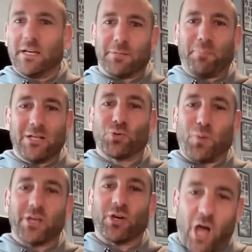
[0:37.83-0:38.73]
It depends
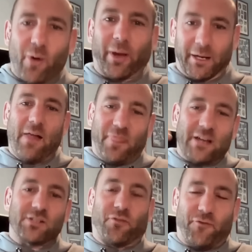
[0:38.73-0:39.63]
where you're going. And
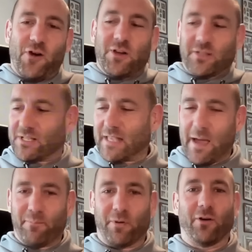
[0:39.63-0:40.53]
that's the first
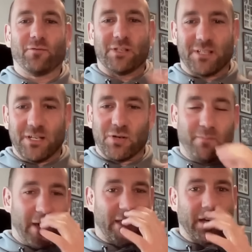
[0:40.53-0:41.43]
step of decision
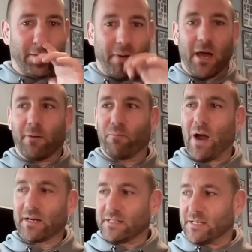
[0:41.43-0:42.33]
making about a
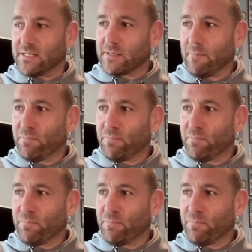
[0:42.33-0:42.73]
practice,